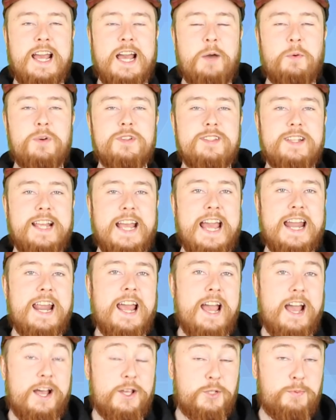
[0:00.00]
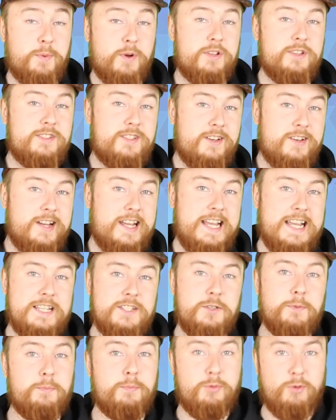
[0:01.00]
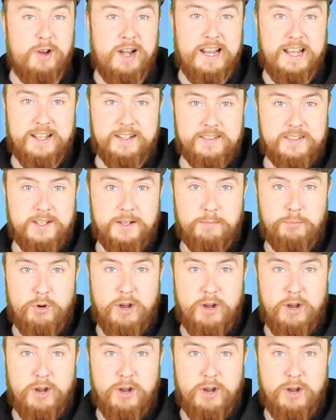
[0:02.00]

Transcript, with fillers: and once again our sponsor is Brilliant.